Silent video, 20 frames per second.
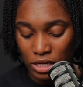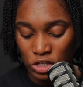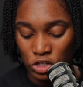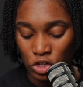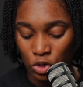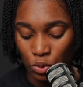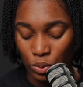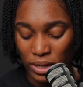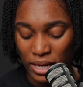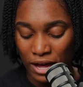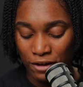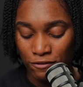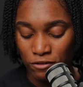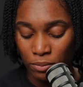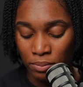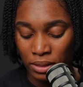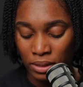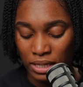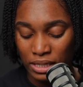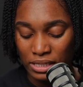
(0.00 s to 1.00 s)
So we have a
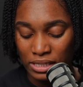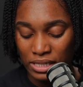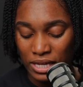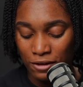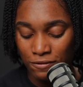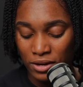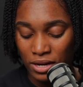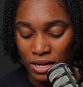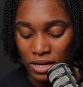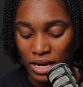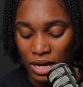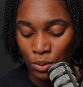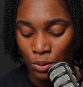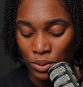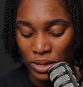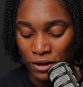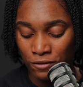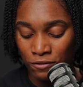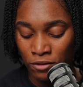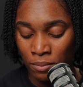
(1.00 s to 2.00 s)
plus 7 we
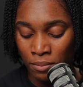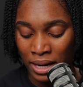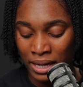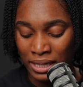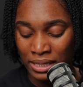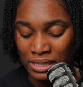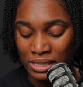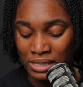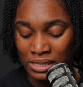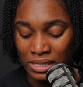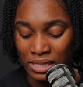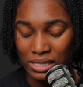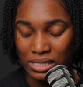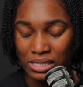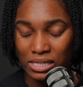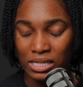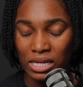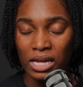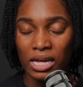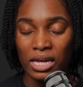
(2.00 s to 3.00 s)
have a minus
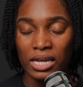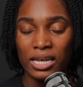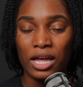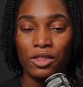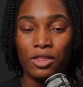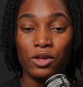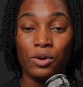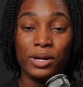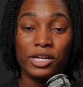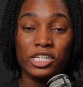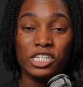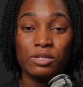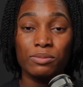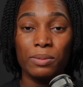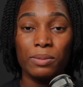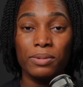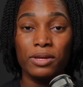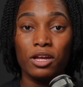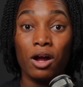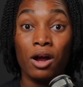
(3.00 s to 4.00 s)
6. Now the question
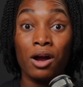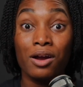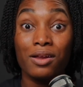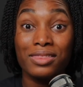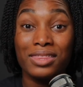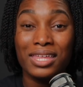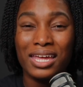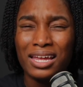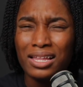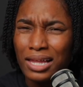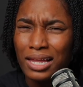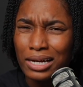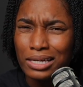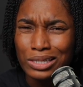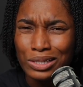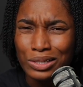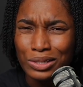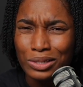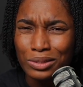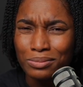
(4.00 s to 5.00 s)
might be, are they like
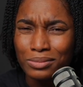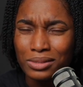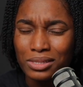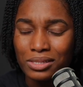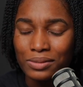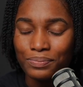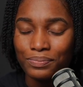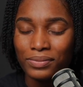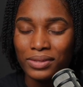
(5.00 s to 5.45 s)
terms?